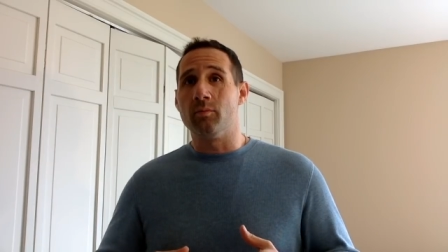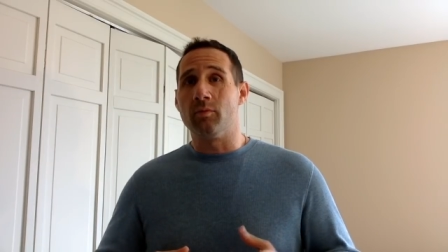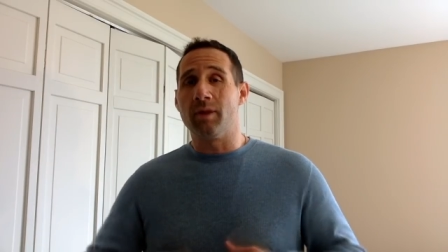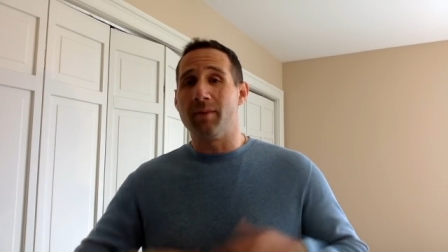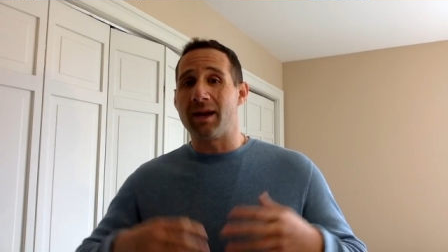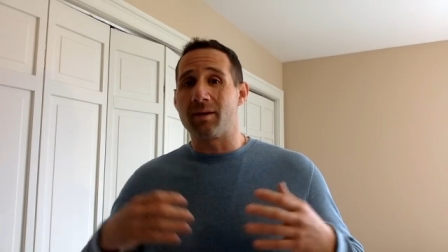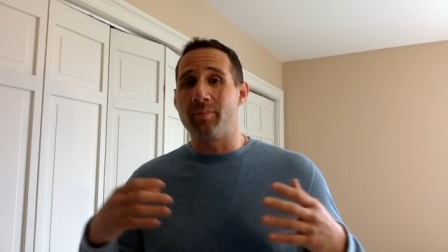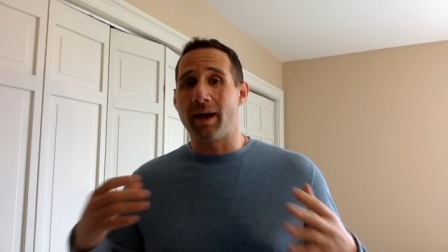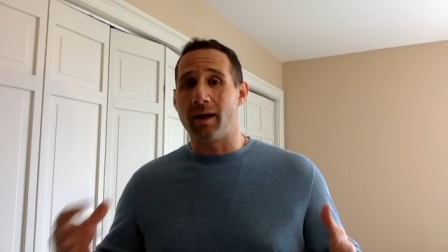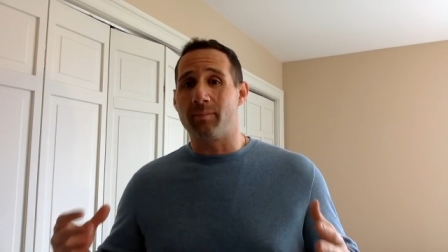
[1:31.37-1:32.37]
limiting
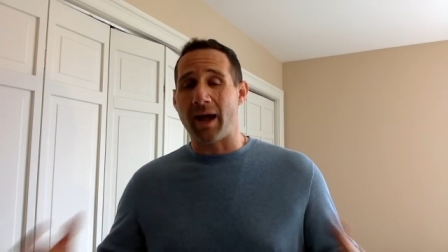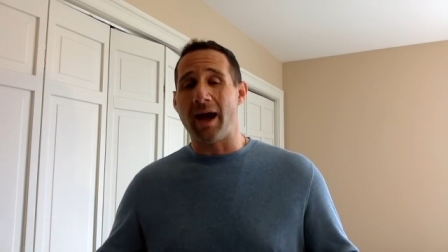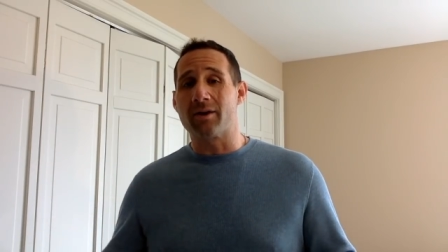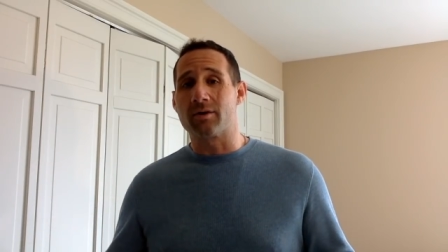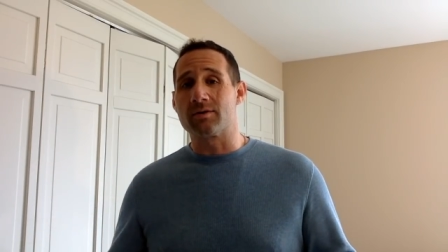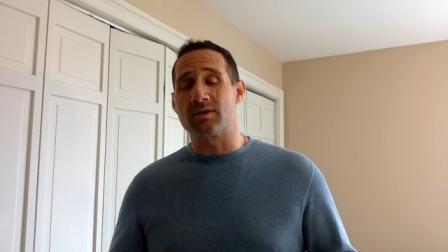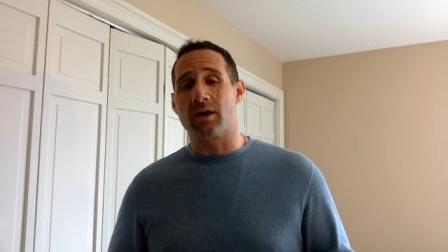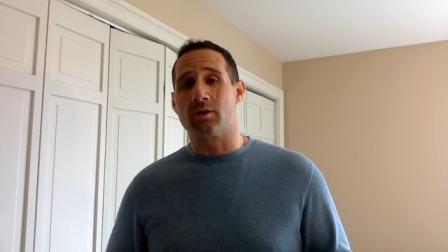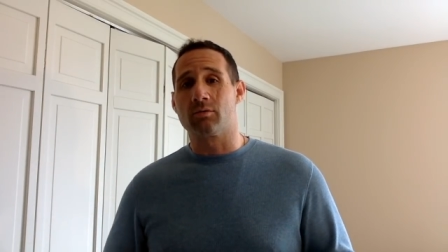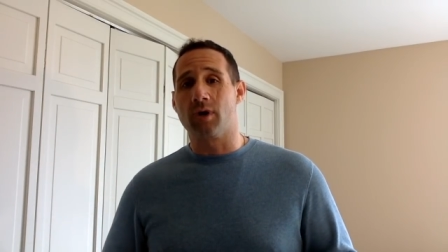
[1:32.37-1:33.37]
patterns
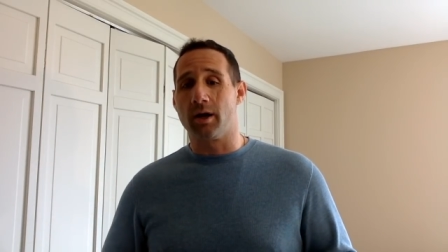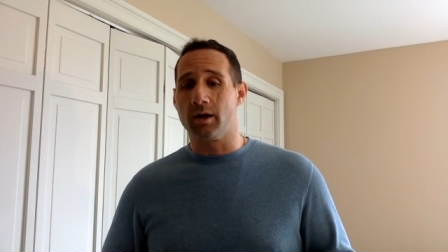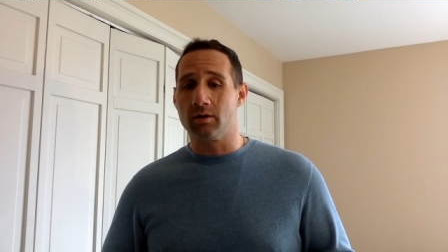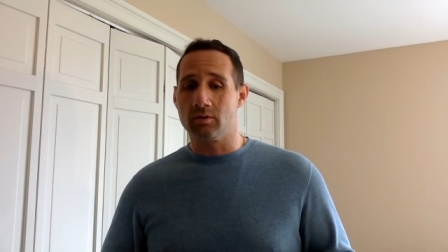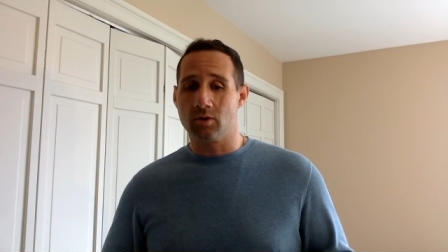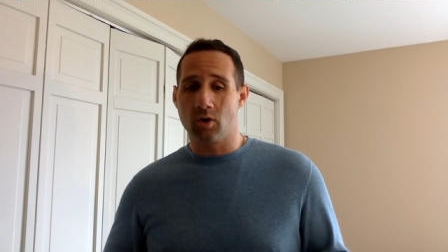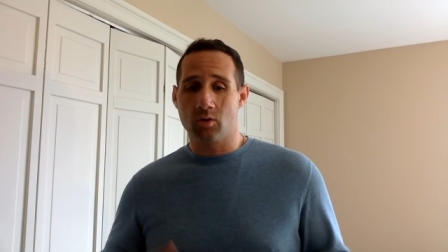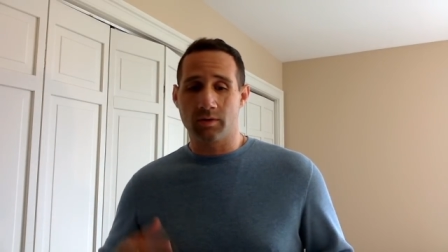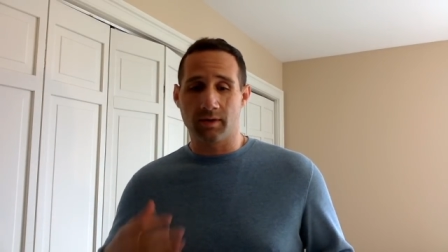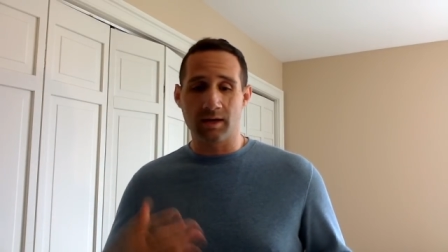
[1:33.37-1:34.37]
that you're running, you
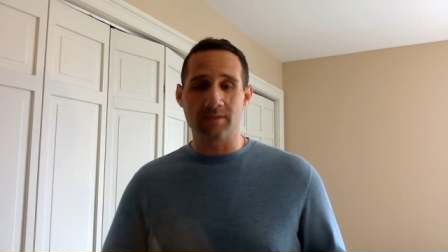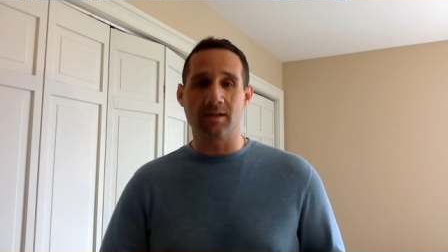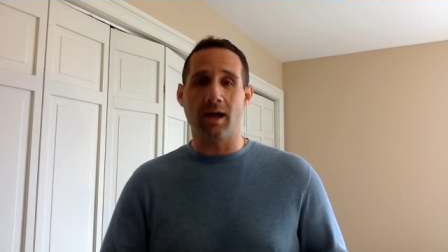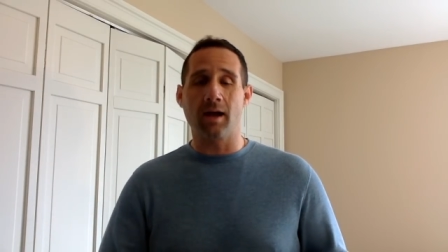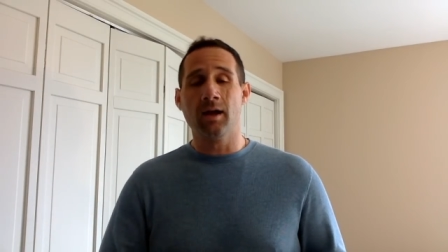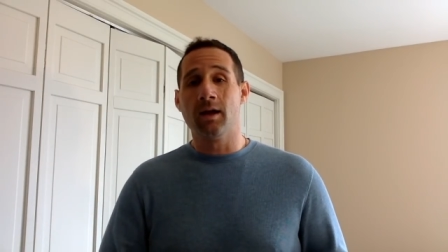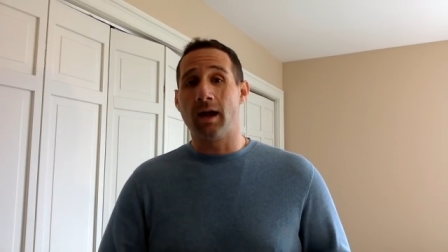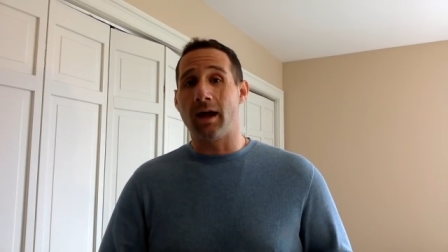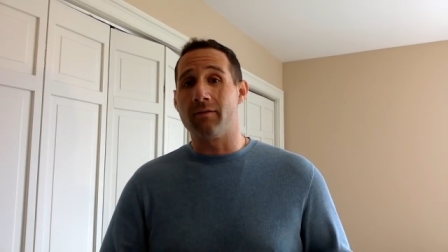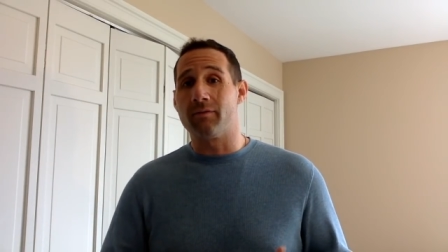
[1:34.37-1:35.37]
know, things that
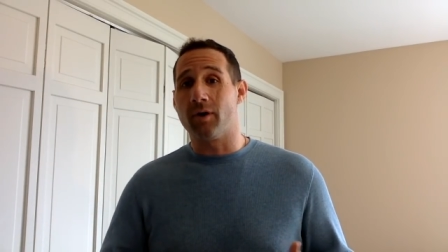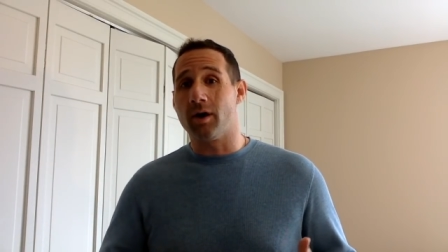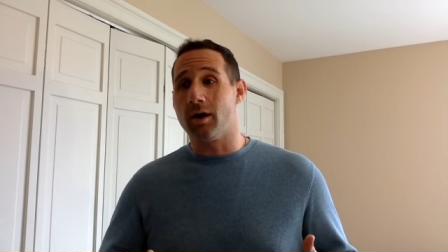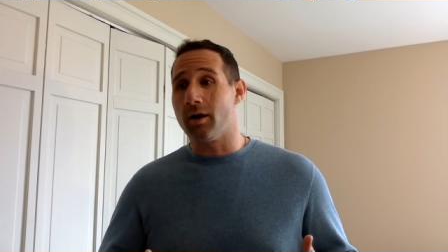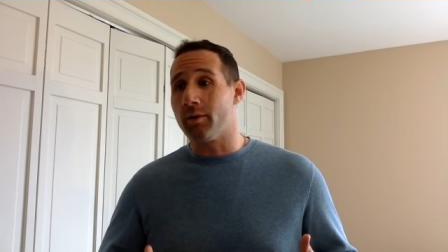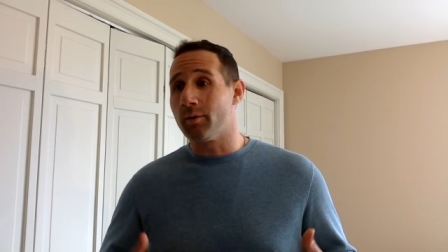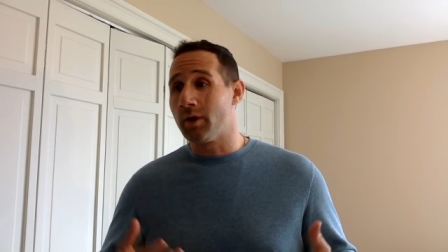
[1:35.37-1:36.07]
have uh,